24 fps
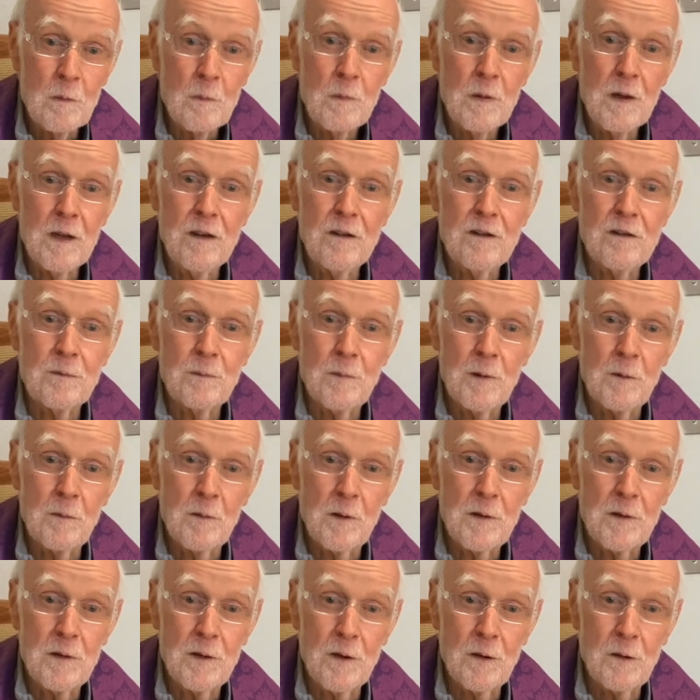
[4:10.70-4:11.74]
Peace be
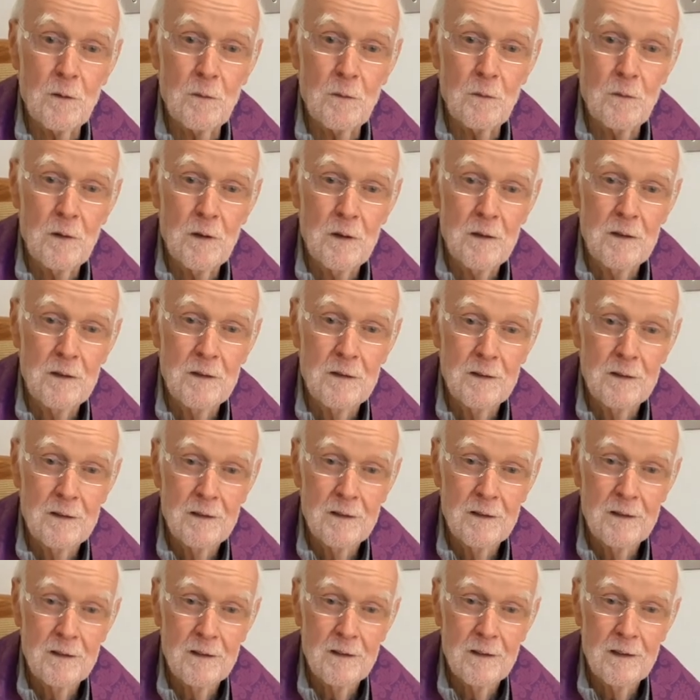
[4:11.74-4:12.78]
with you.
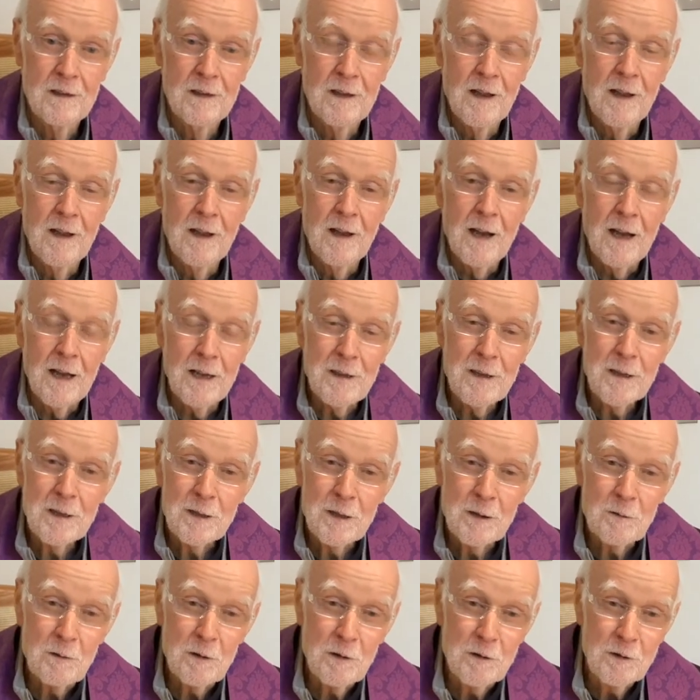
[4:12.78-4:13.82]
I
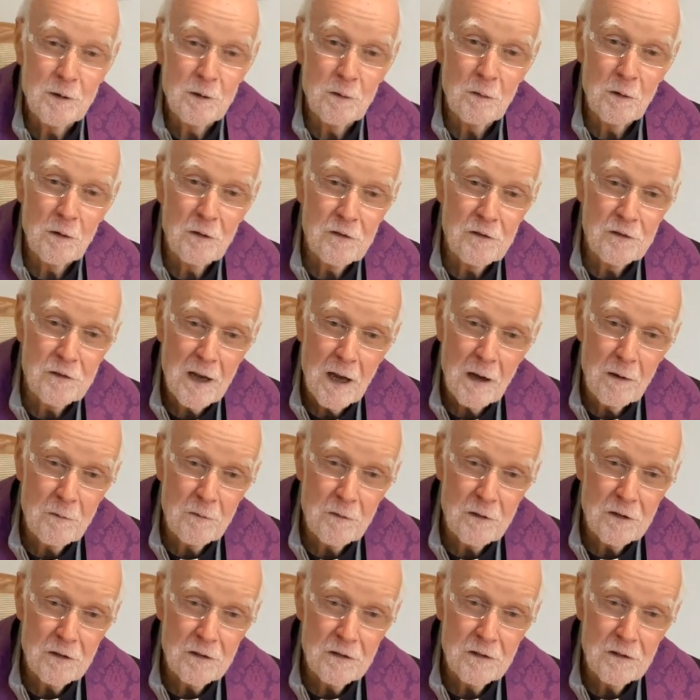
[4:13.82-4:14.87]
think they were too
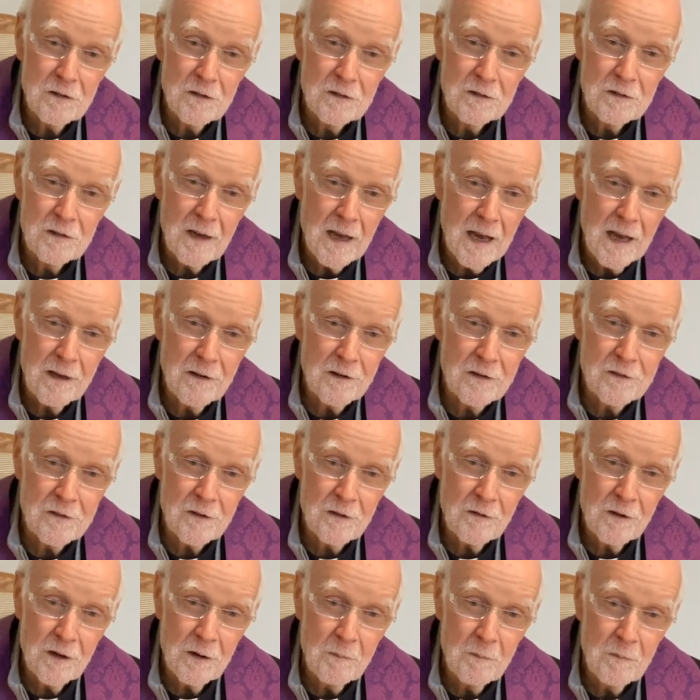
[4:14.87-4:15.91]
astounded to
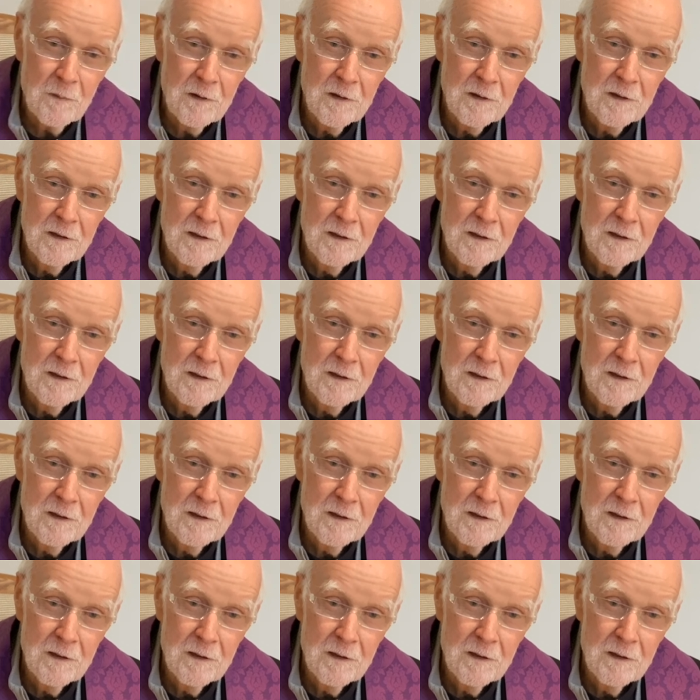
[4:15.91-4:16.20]
answer him.